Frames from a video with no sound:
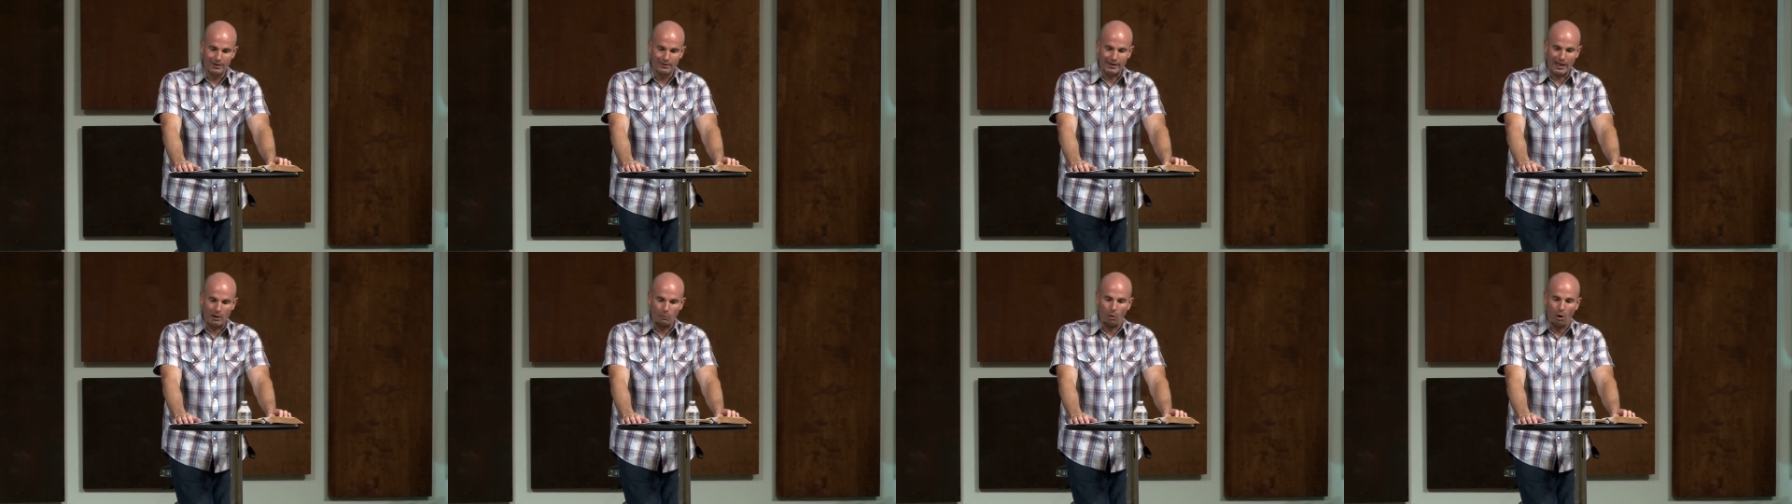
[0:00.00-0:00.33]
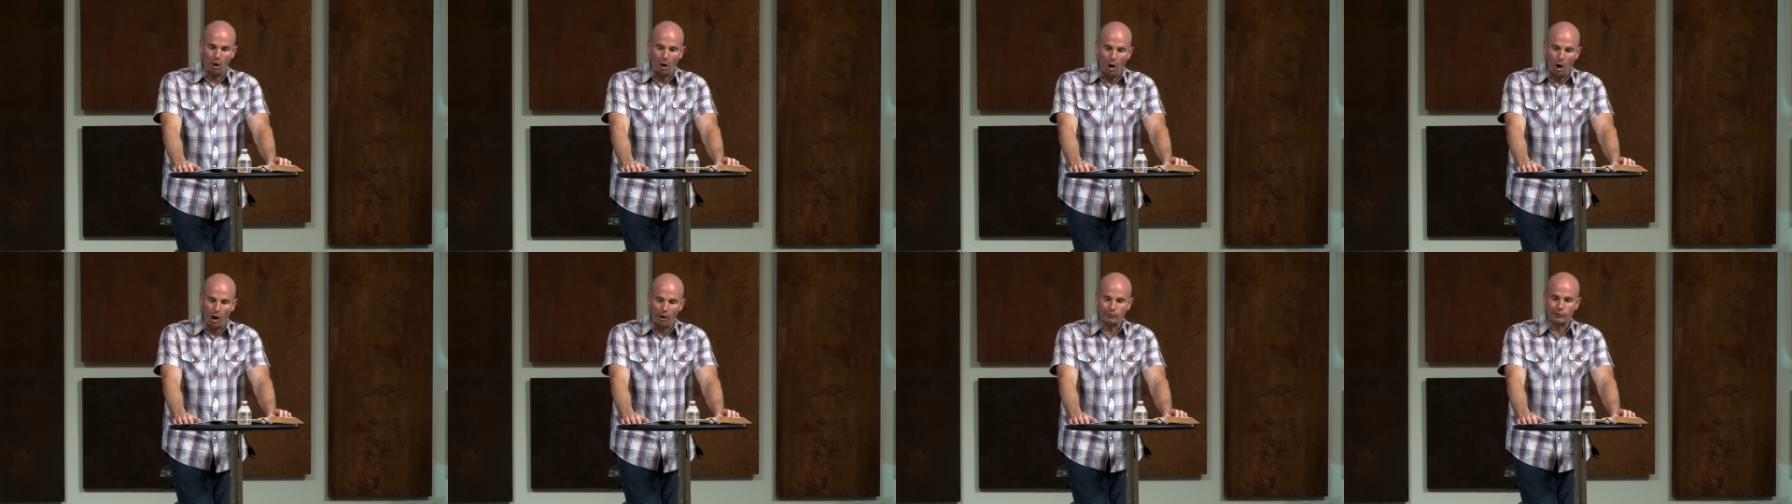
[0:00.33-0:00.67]
they will
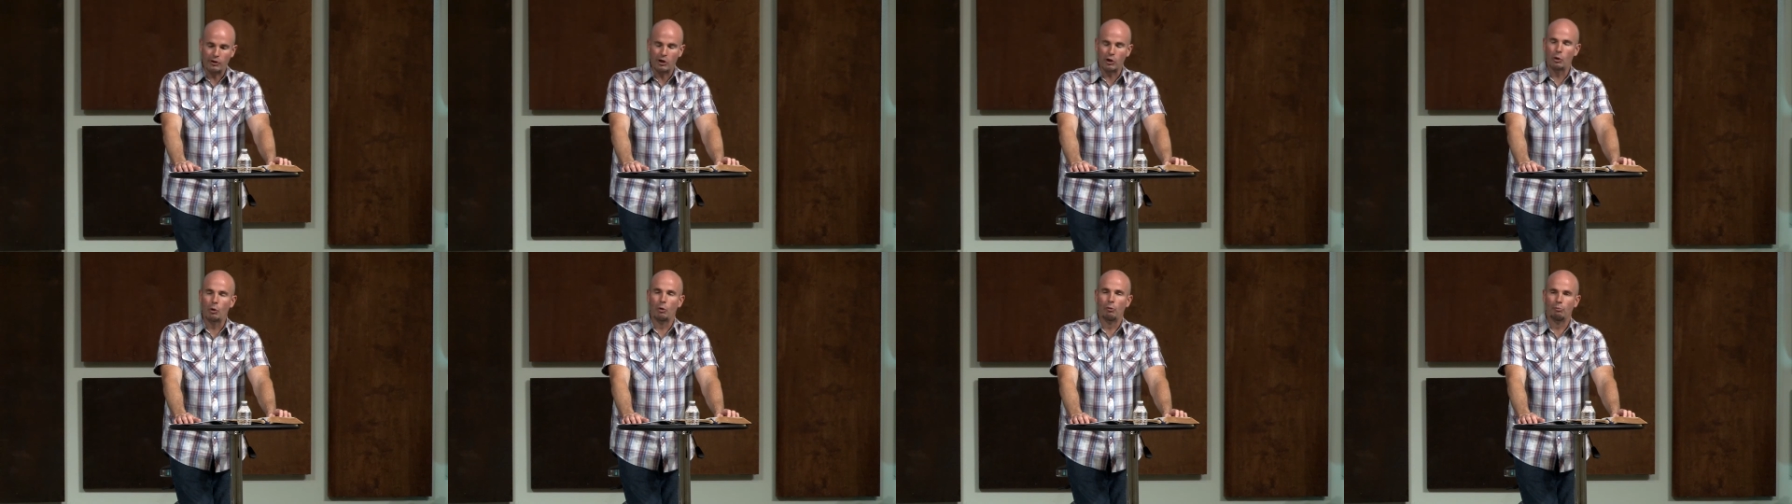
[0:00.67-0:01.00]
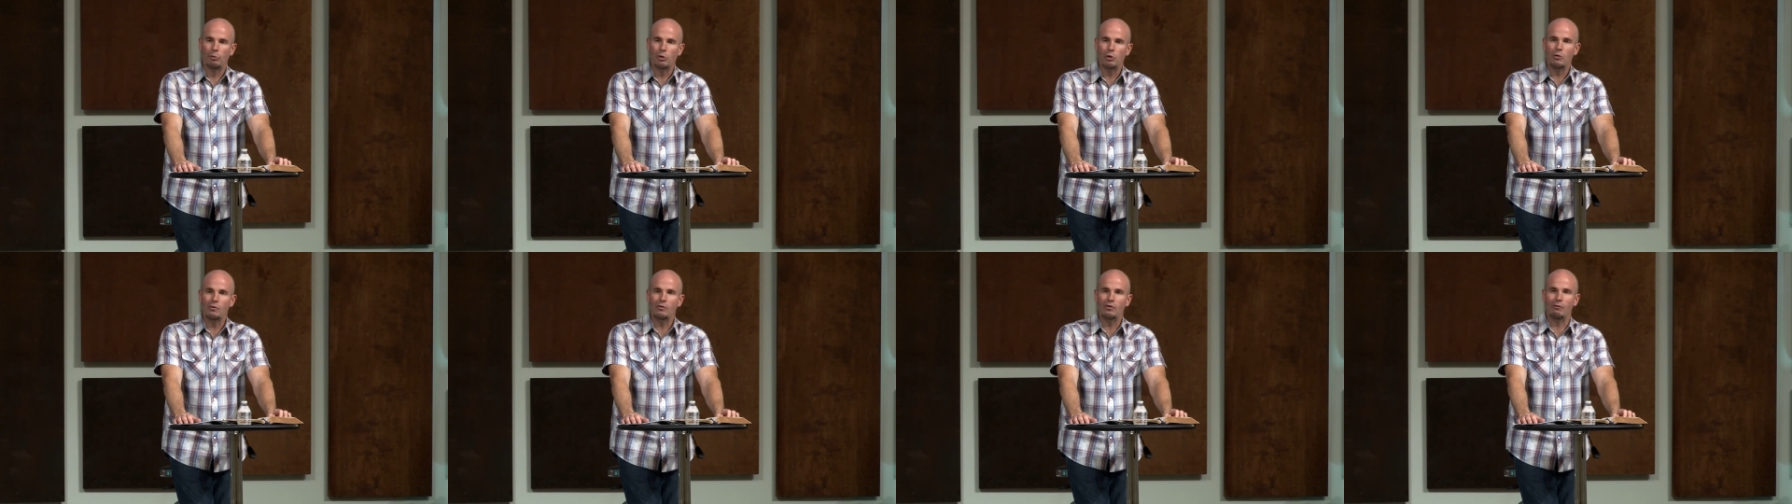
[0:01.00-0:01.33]
often
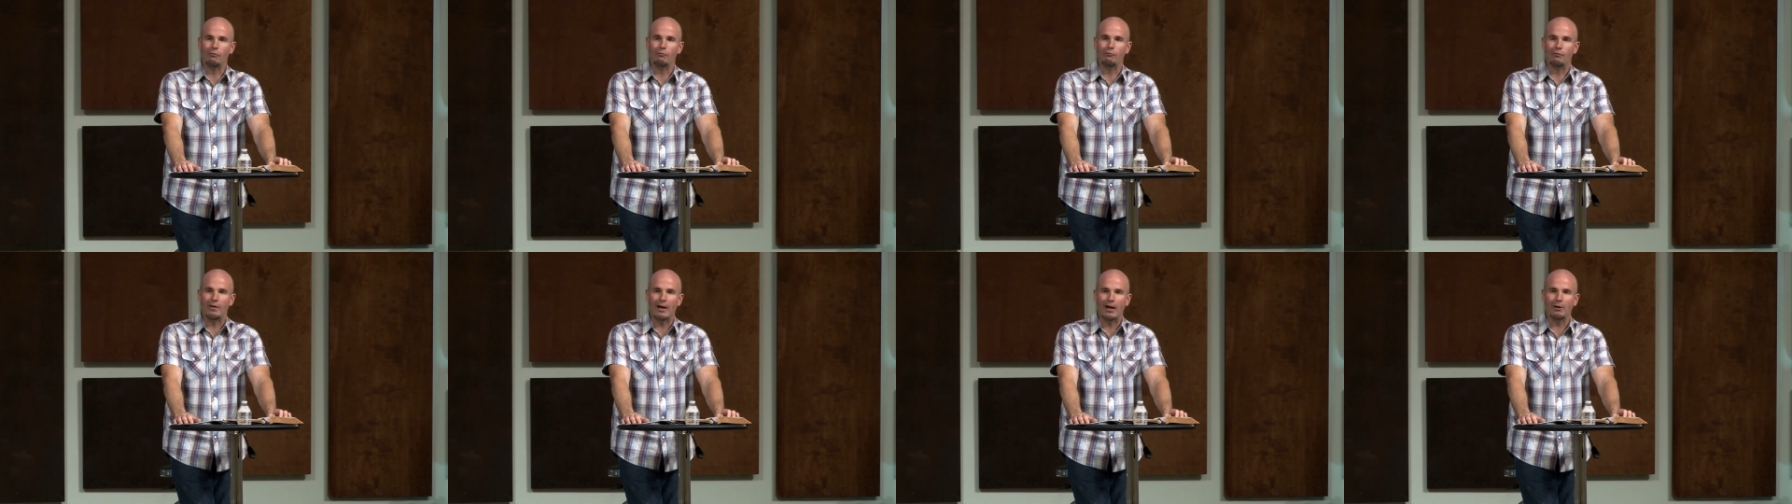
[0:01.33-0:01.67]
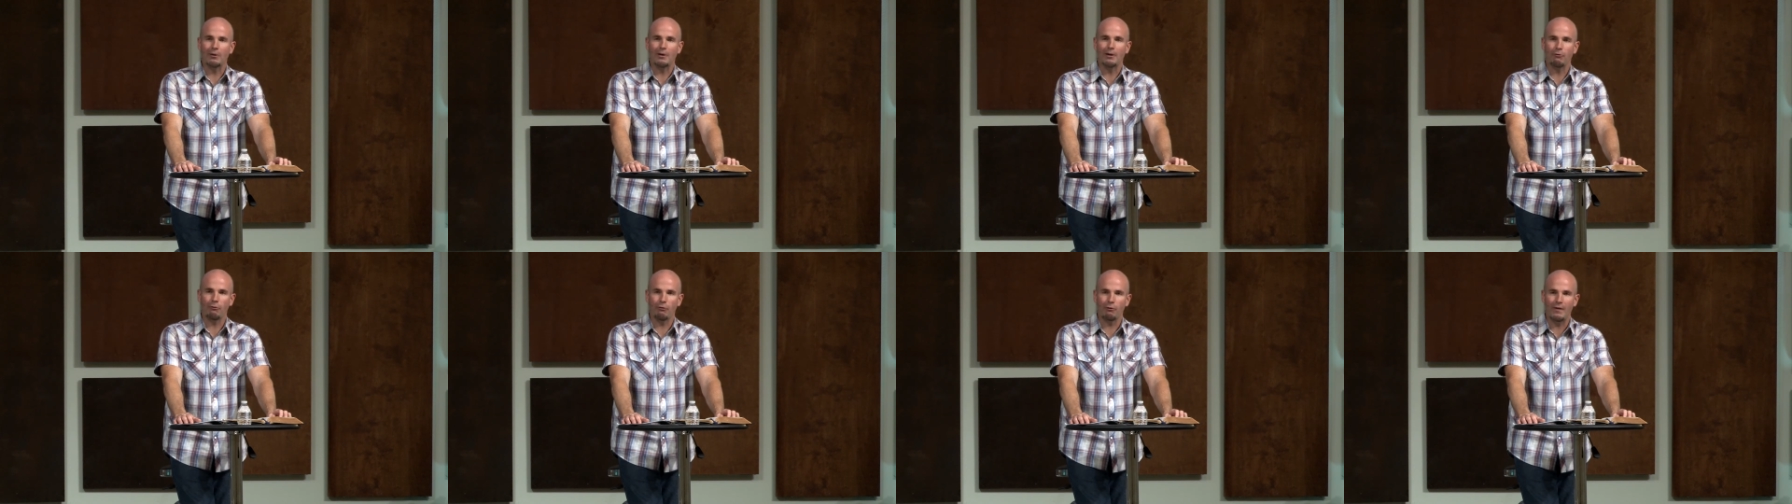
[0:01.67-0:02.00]
remove the
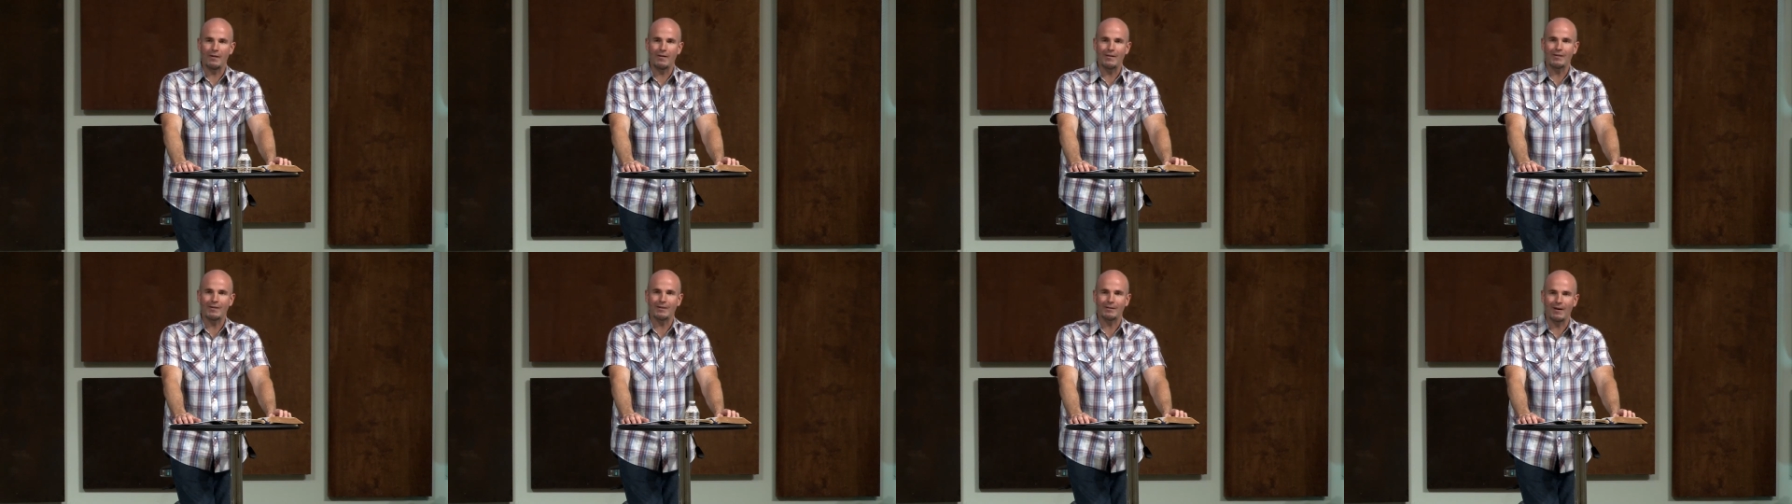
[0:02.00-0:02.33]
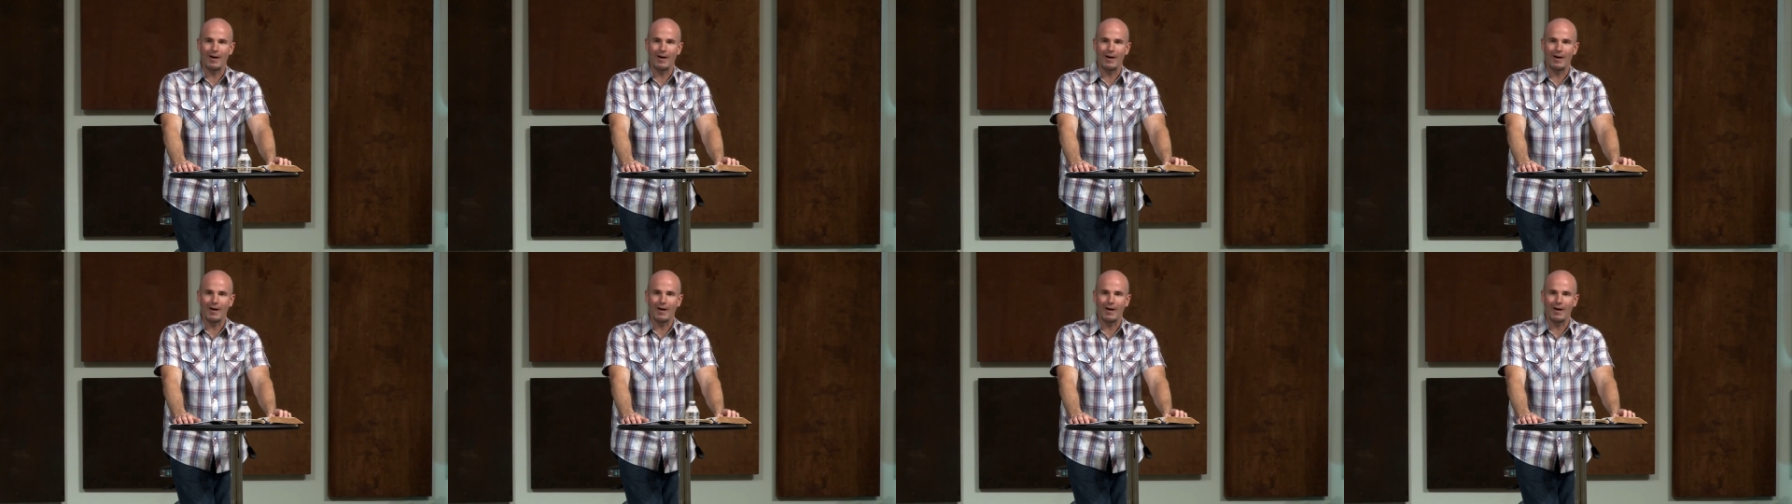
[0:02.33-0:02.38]
very thing